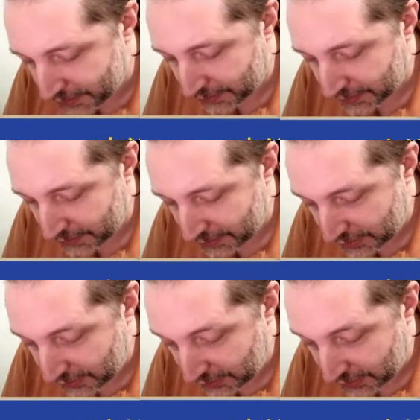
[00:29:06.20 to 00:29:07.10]
flash.
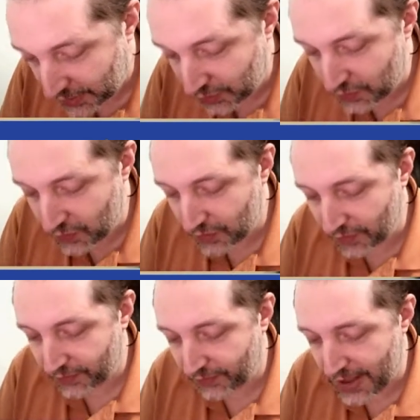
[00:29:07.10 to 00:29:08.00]
So this is
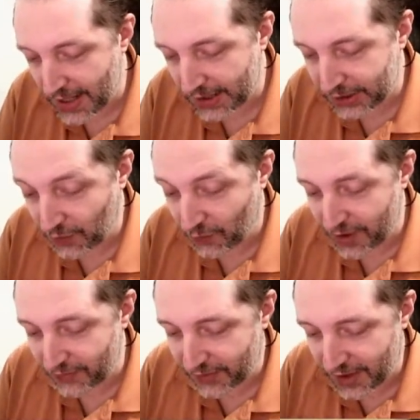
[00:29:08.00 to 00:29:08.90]
bad
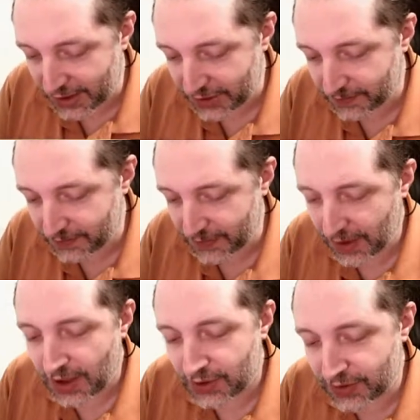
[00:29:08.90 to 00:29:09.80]
in Ranger because you
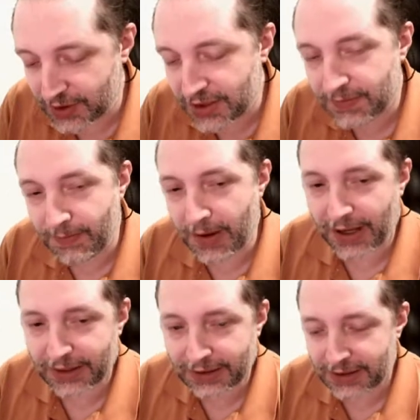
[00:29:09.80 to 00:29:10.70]
have go again pretty
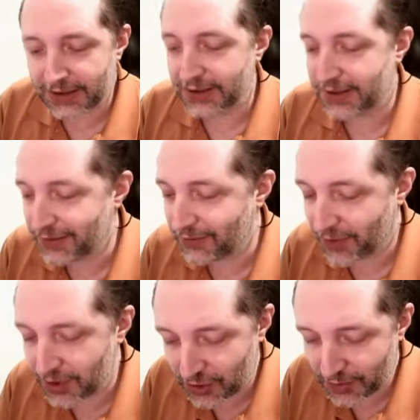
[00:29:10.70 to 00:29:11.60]
easily, but
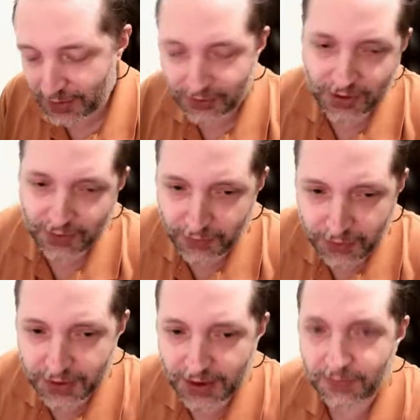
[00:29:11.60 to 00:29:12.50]
in
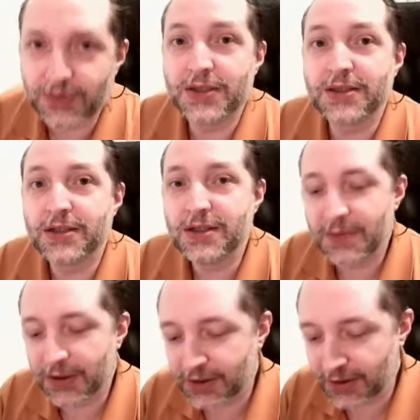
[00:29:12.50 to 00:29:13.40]
Briar this
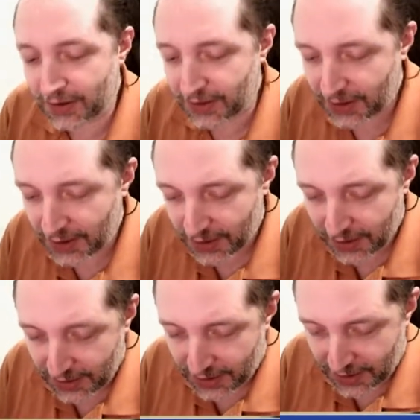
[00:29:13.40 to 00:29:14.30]
is much better.
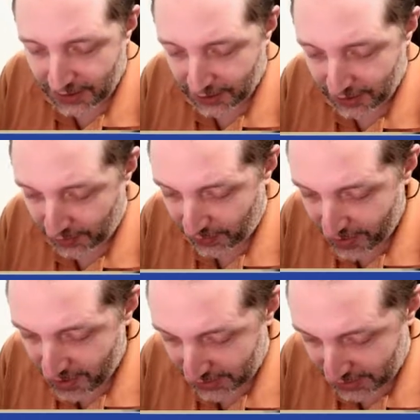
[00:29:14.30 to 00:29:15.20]
Though I
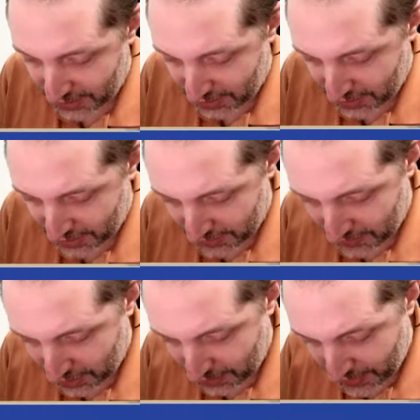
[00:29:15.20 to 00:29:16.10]
don't think that's especially a
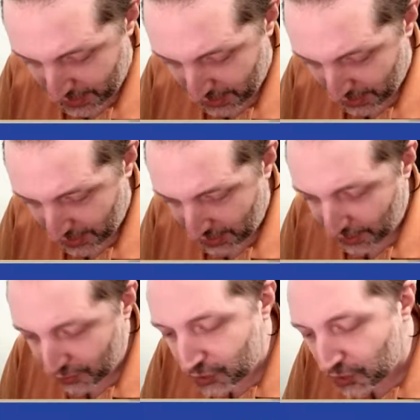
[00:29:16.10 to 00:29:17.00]
signal to
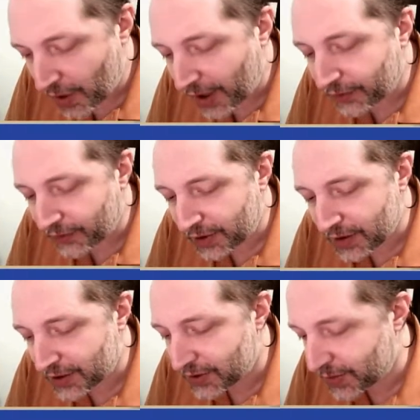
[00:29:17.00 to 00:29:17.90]
pass this.
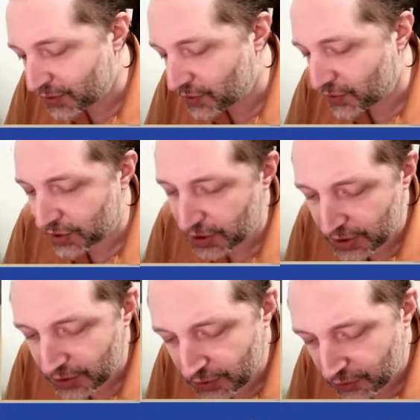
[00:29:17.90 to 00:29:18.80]
I mean, it's
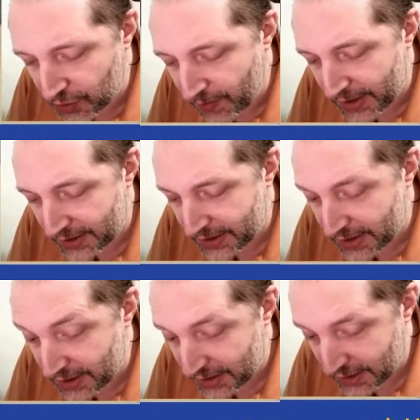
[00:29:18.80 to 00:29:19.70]
shiny, so
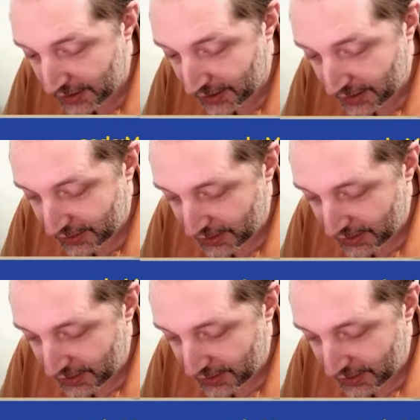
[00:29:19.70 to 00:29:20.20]
I'm happy.